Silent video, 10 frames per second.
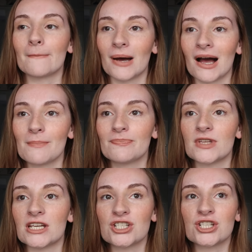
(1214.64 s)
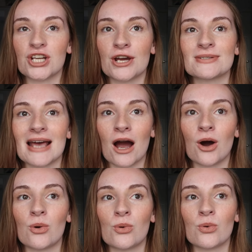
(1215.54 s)
But it just shows
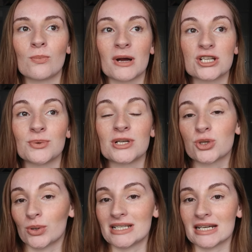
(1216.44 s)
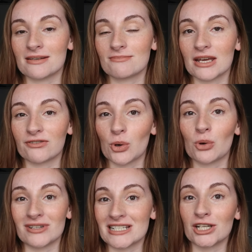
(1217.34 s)
how much you enjoyed it if you're
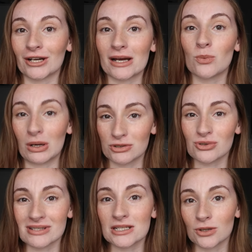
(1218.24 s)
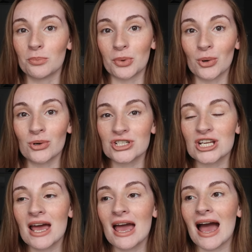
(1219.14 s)
already looking whilst you're still on board,
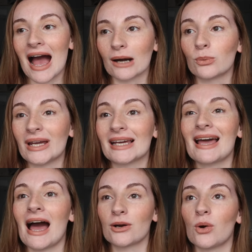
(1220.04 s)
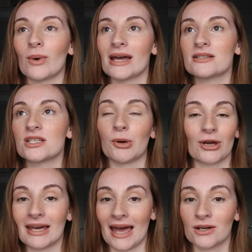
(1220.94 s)
and we cannot wait to
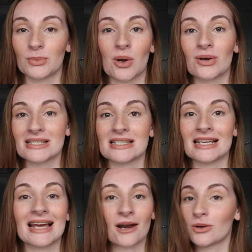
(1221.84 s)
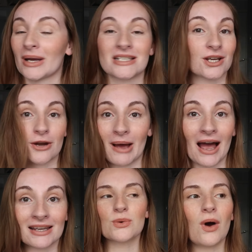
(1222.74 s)
book again. We honestly cannot wait to go
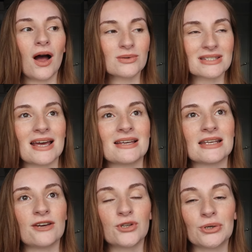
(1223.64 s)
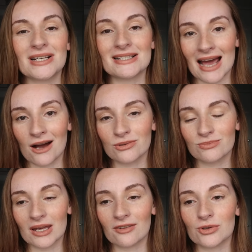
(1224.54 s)
back. So what I will say is, if you're in doubt,
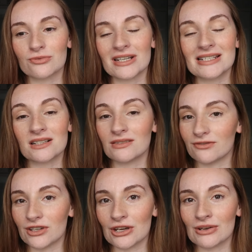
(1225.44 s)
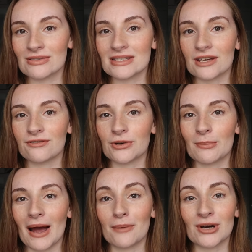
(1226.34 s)
if you're reading reviews, if you're a
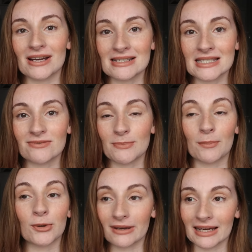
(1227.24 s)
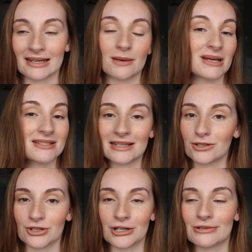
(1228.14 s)
bit apprehensive about booking an MSC
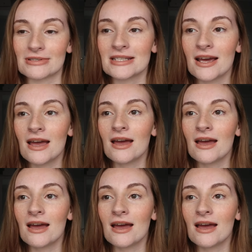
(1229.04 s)
cruise,